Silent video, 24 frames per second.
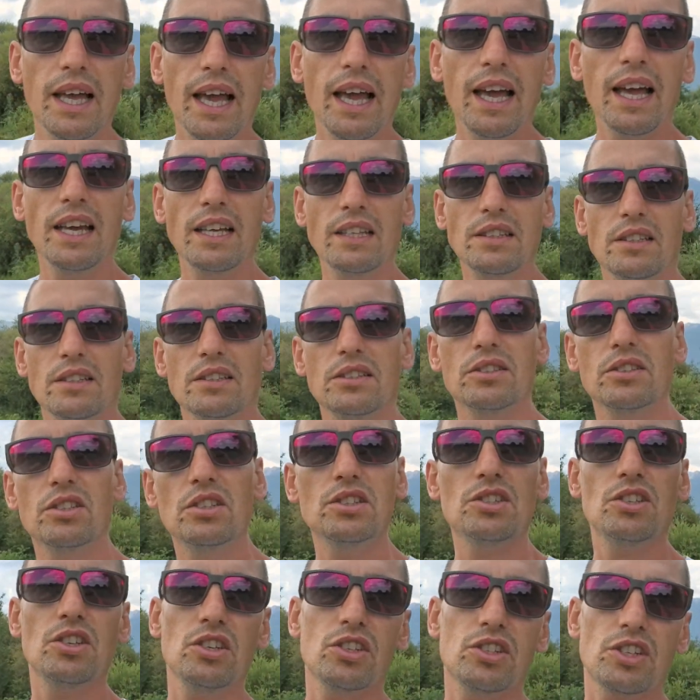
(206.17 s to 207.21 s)
and
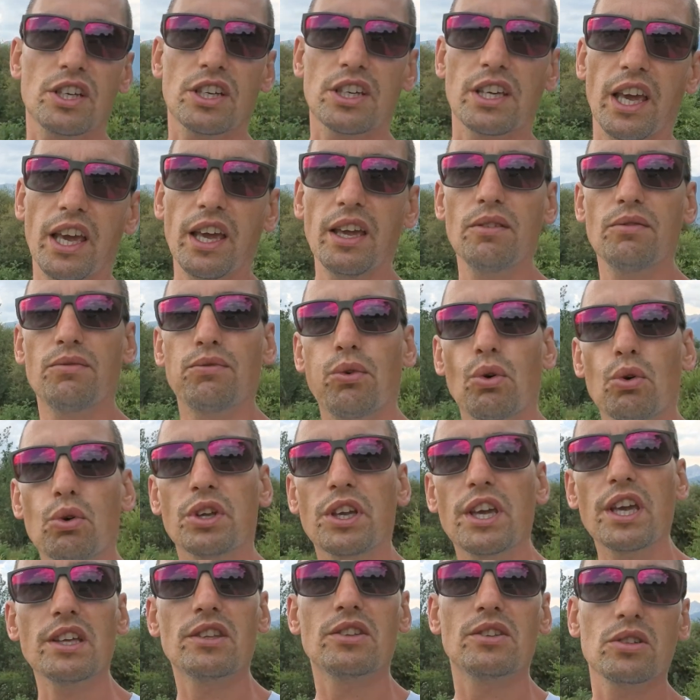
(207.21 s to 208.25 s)
this is again
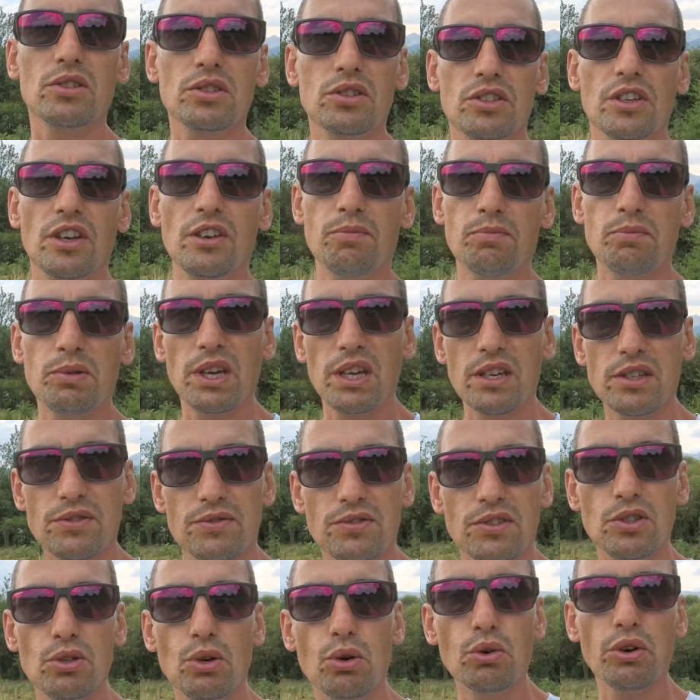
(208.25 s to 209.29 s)
4K 30 FPS
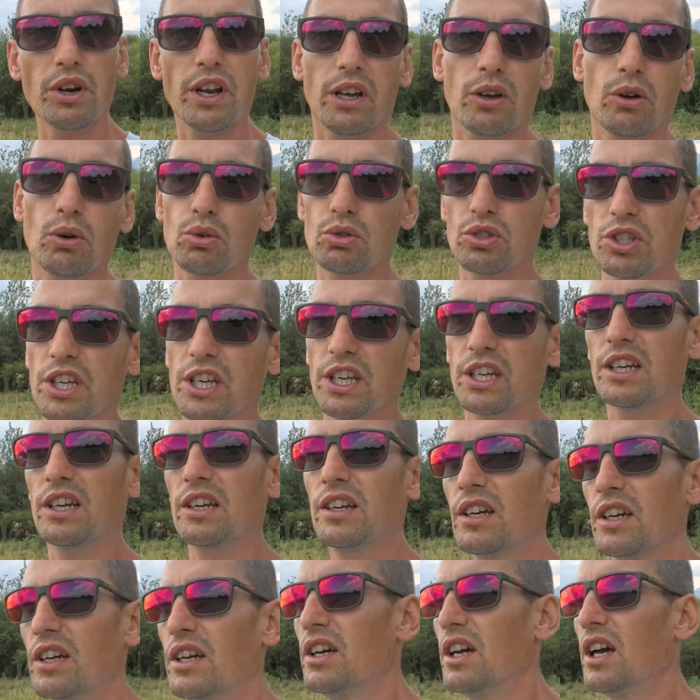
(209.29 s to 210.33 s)
video recording
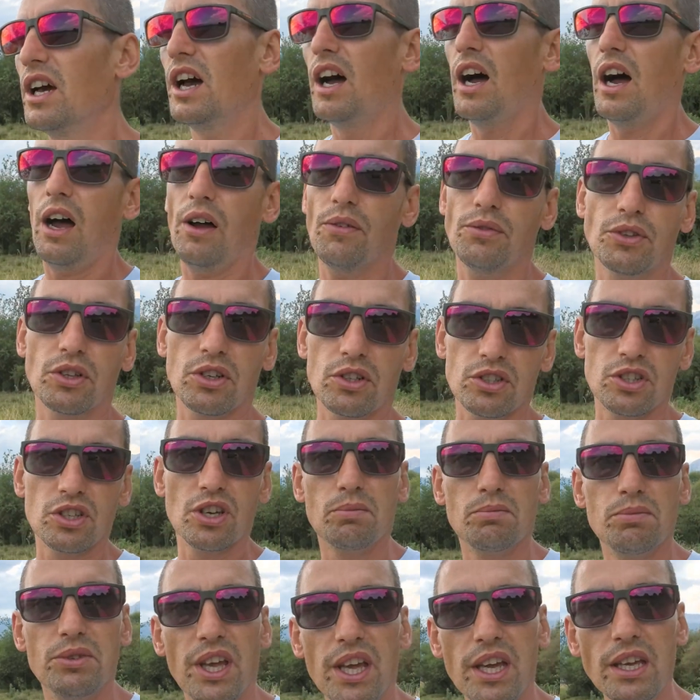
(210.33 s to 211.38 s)
after the
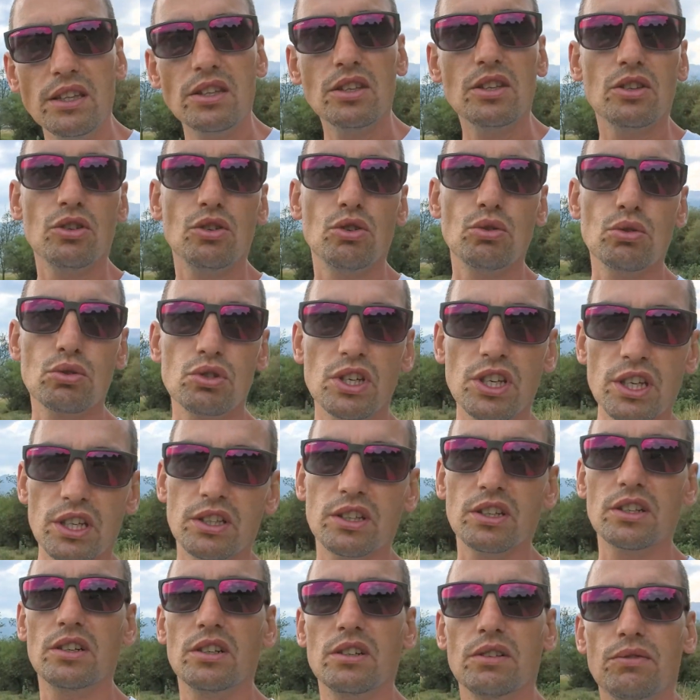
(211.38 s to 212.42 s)
update using
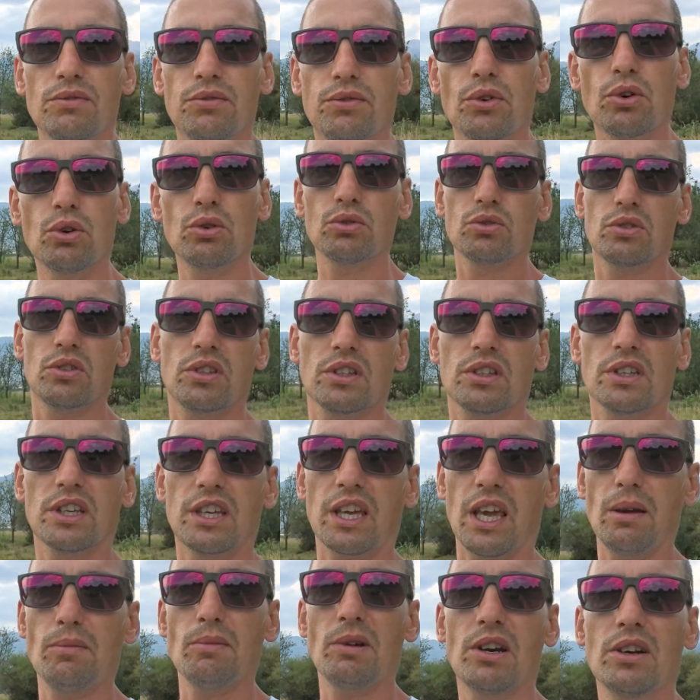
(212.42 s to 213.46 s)
the front
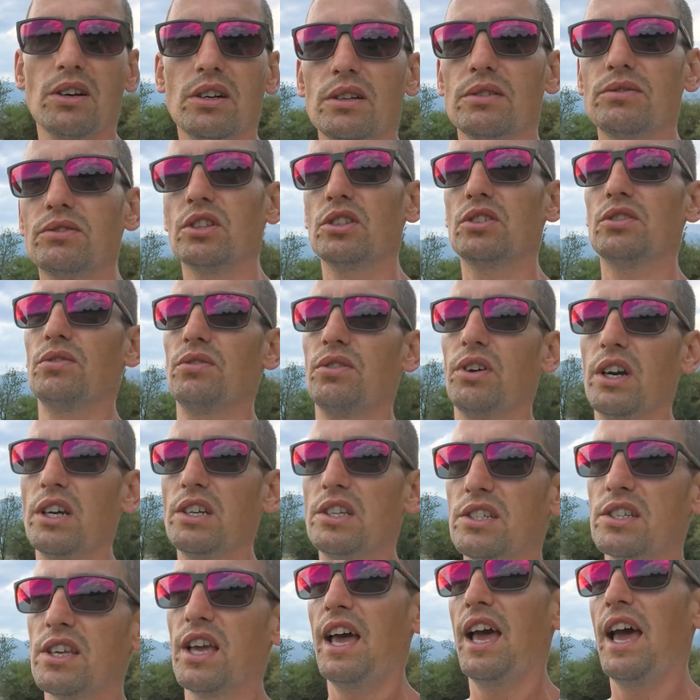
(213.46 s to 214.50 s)
camera of the
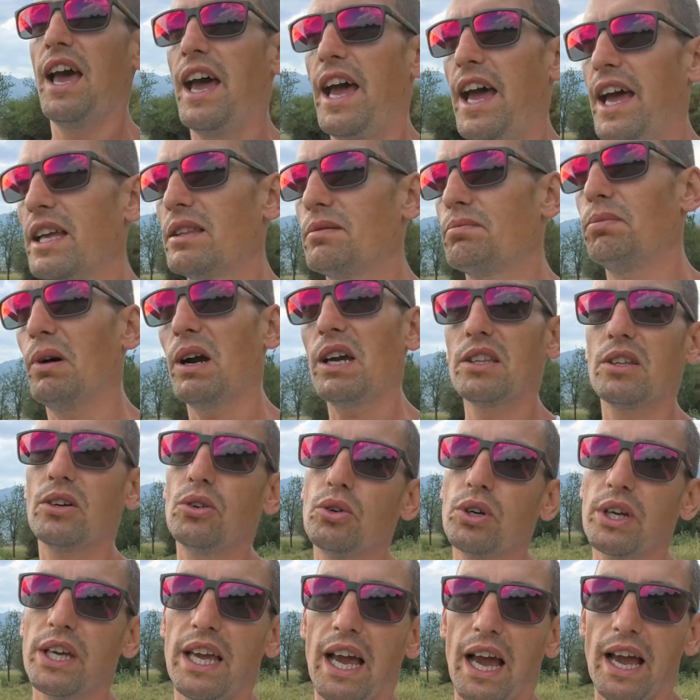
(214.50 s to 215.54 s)
device. And by the
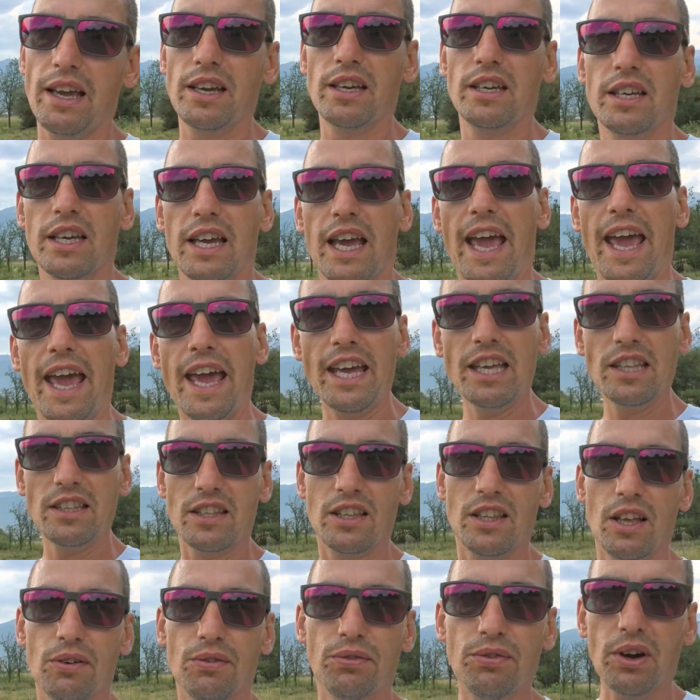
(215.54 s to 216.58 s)
way, I
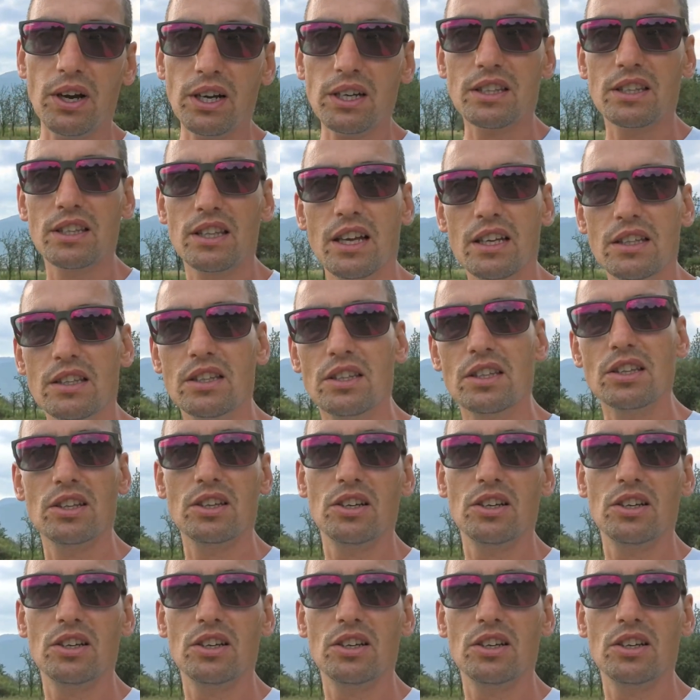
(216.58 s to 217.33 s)
hate the fact that